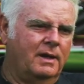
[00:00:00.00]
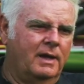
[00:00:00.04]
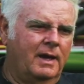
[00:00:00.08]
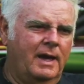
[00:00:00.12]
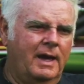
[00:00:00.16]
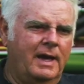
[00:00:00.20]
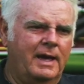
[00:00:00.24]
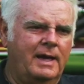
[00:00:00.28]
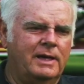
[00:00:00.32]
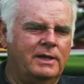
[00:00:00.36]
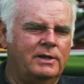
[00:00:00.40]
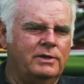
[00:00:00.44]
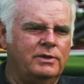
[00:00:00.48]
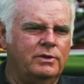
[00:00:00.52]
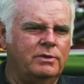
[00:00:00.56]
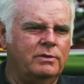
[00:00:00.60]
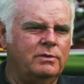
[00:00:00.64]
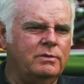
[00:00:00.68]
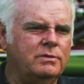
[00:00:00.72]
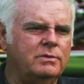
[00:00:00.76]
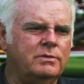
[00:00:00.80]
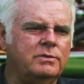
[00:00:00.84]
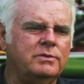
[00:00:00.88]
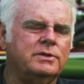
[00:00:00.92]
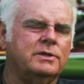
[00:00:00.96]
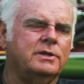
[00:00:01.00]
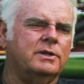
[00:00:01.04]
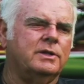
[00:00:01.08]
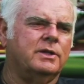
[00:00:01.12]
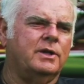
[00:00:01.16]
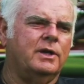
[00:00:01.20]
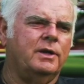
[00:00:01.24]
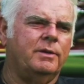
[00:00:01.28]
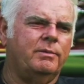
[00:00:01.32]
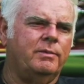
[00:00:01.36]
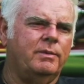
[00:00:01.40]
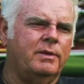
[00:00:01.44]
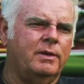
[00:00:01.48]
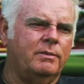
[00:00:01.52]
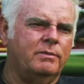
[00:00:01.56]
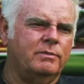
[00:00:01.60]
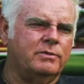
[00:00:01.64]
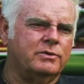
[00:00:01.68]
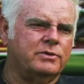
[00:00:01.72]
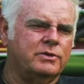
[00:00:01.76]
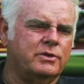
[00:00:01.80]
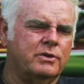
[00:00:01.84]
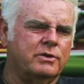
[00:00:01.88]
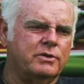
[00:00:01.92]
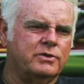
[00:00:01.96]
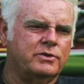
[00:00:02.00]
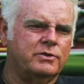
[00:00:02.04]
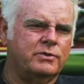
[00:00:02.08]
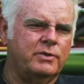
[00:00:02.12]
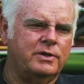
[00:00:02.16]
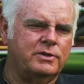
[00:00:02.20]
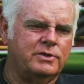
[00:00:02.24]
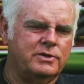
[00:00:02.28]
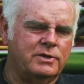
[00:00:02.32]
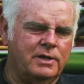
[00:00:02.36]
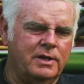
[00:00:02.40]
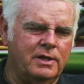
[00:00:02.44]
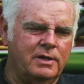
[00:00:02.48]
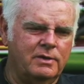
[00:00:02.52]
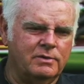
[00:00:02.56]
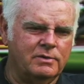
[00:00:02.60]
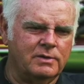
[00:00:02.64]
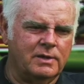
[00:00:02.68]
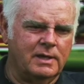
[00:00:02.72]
hand tools, and a couple of them would start stretching hose